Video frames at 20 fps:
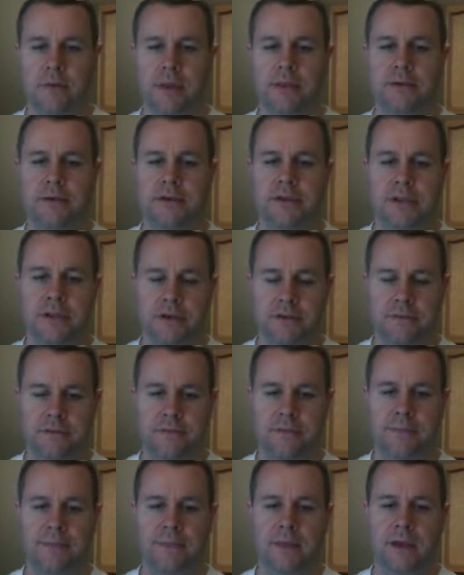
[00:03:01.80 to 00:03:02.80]
or rather a
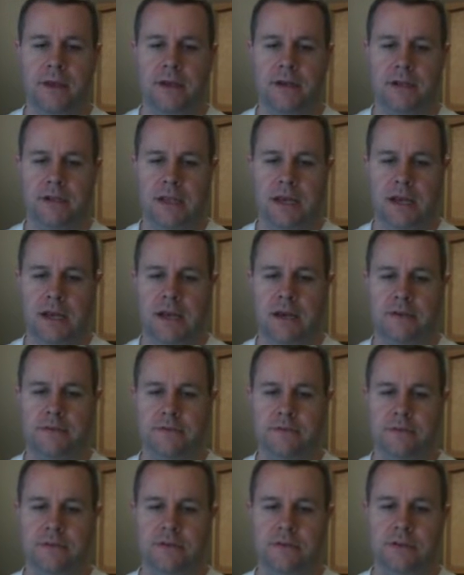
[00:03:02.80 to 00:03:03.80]
div, and
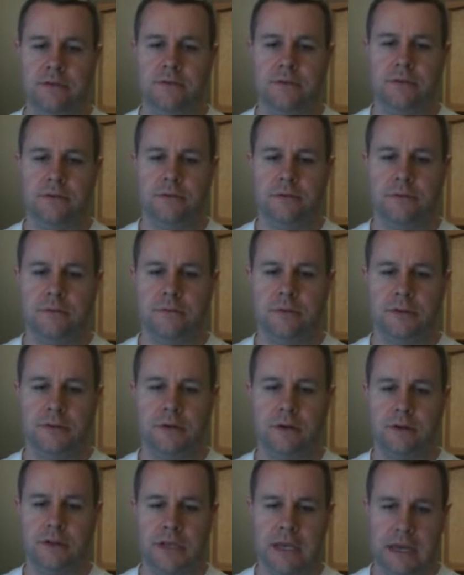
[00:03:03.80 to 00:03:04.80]
class is equal to, it's
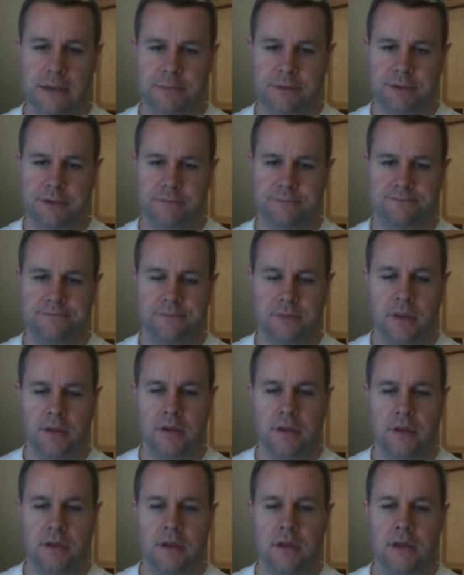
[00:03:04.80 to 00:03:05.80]
called caption.
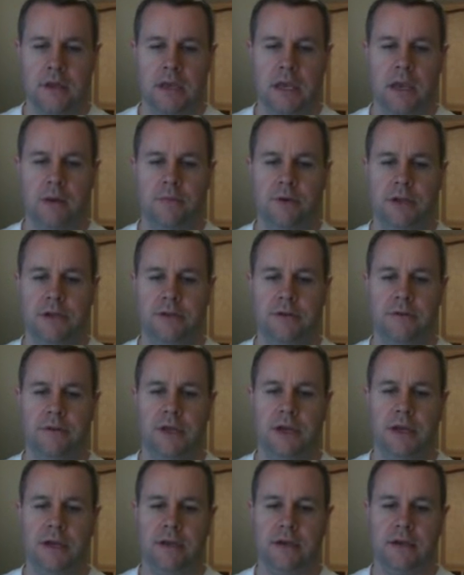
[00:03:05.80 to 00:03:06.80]
And when I do
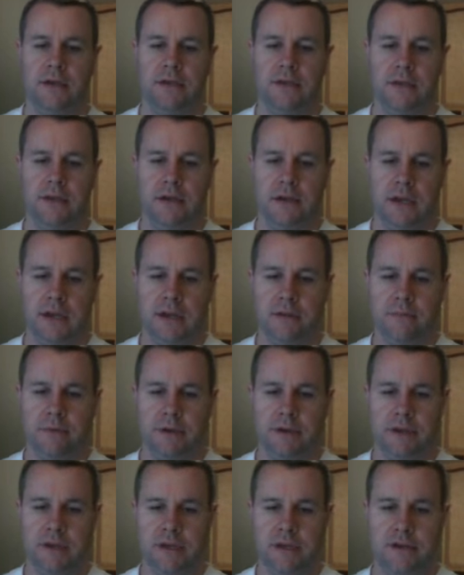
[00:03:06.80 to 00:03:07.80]
that, I can then add
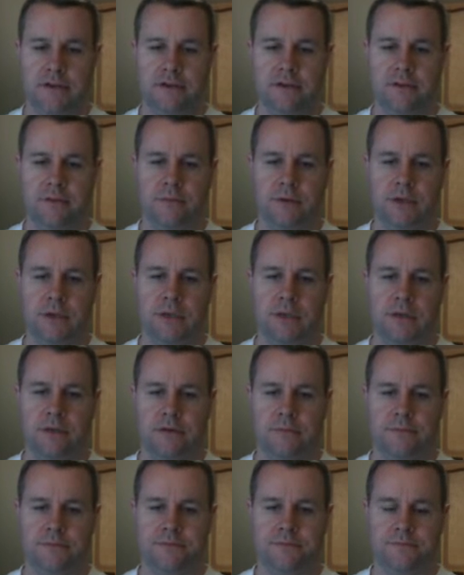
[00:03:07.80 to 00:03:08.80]
my H3,
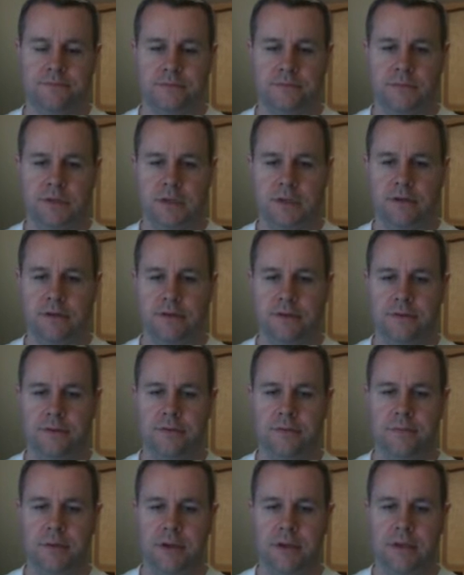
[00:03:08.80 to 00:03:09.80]
and just
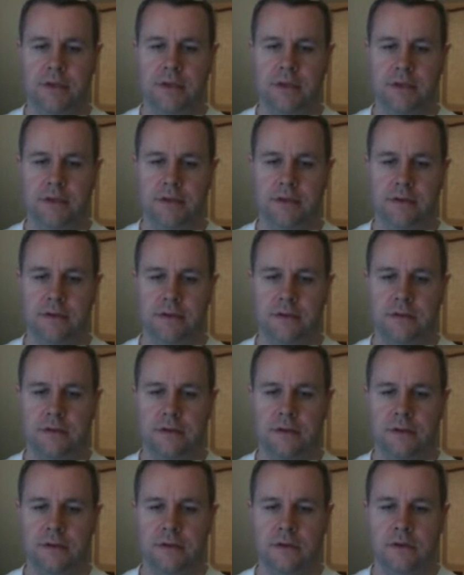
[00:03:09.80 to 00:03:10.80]
Bailey
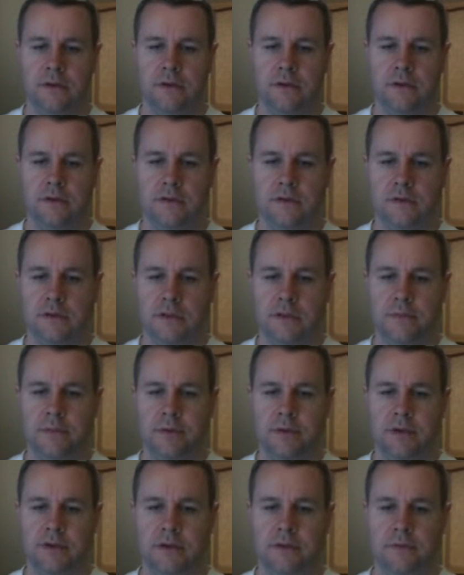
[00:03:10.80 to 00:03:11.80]

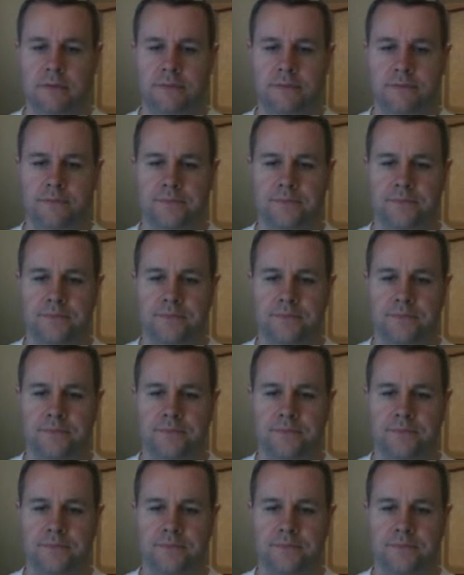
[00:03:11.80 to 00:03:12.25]
sleeping.